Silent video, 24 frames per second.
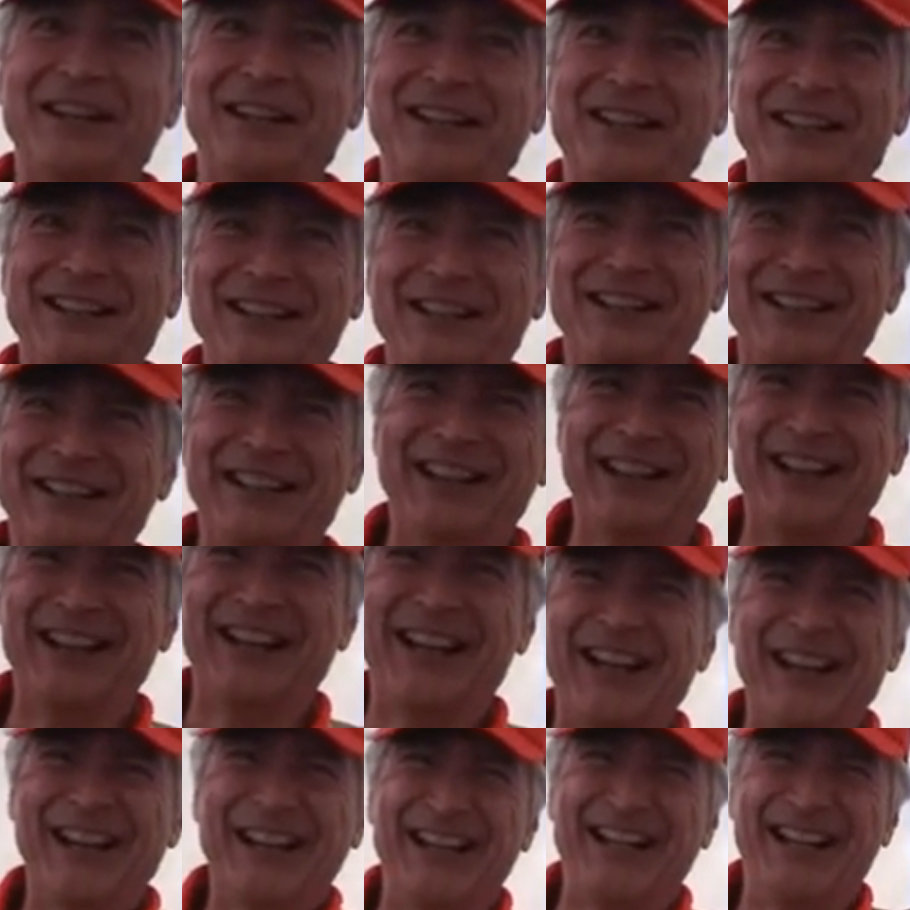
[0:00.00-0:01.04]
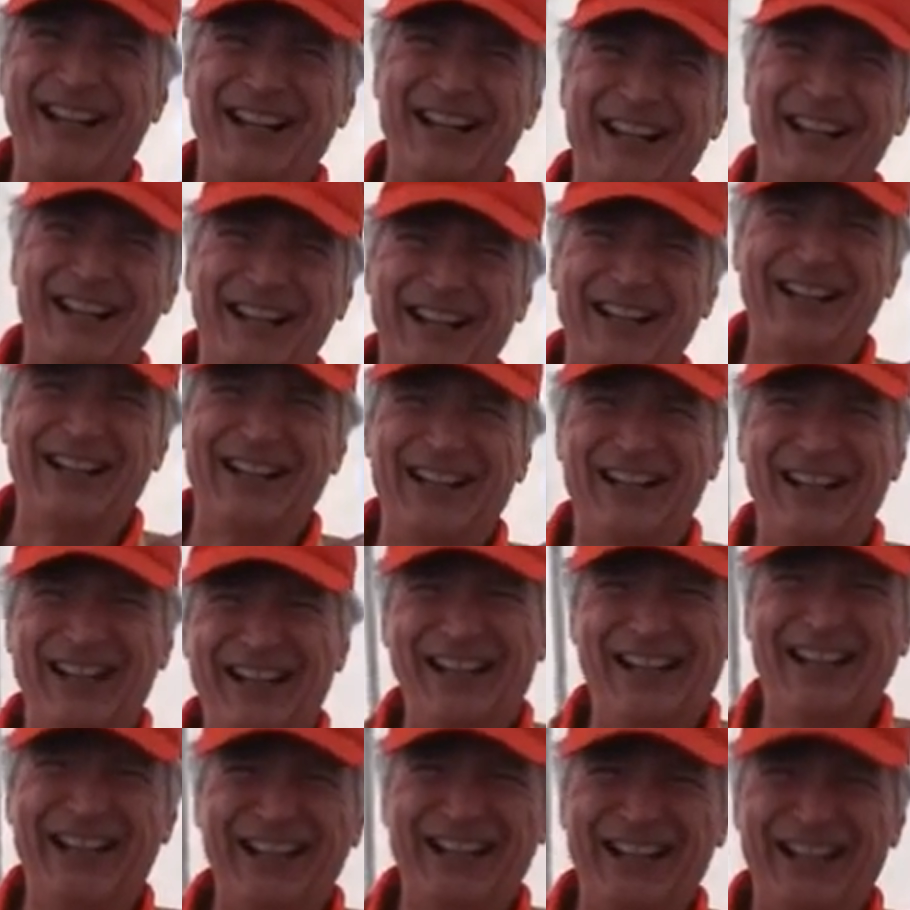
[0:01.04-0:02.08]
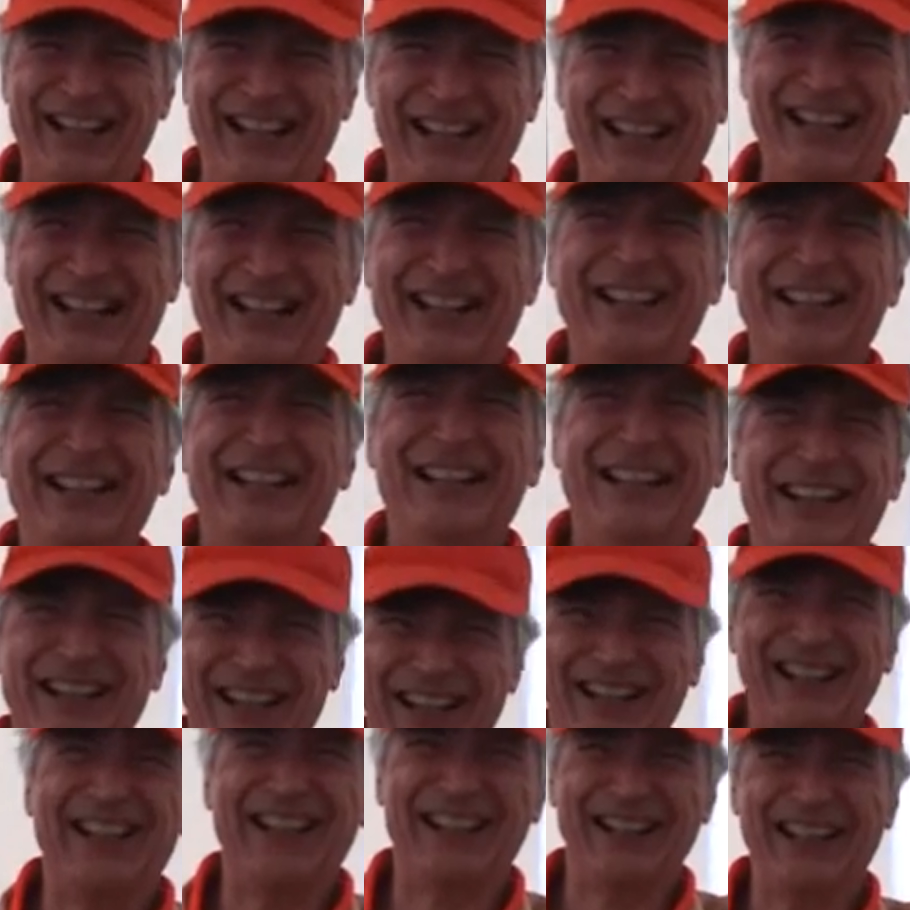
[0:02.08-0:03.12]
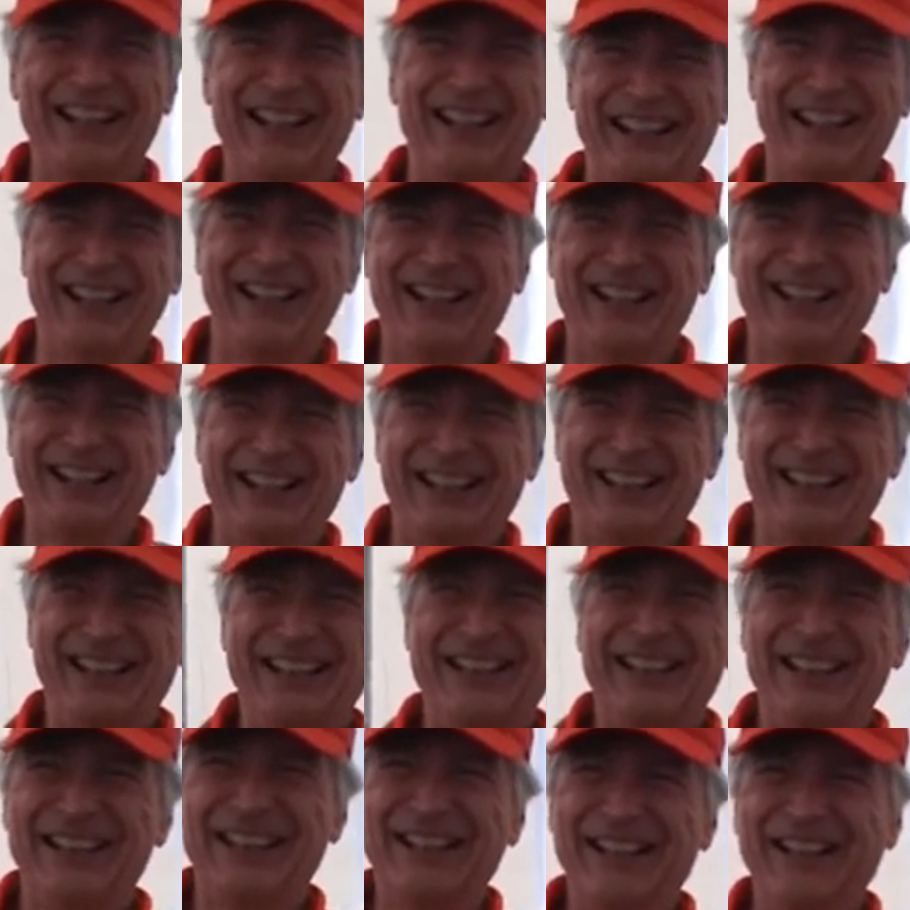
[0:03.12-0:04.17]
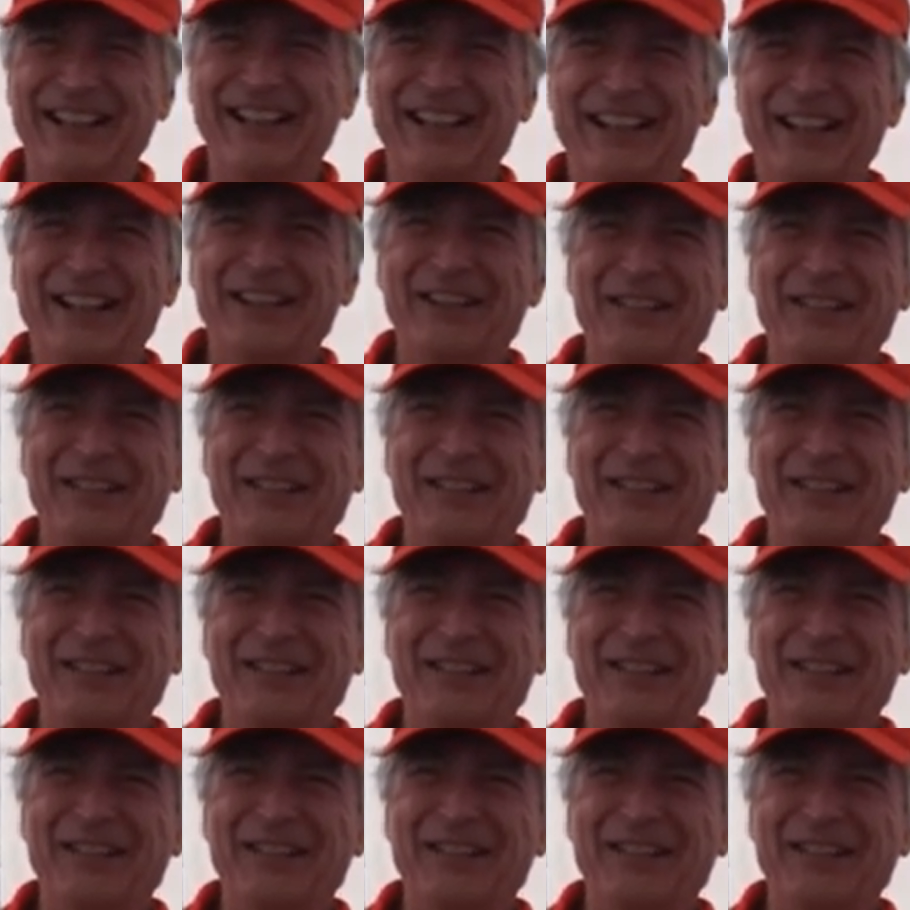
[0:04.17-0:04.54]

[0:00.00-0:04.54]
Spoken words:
Oh, that's the safest answer. Okay.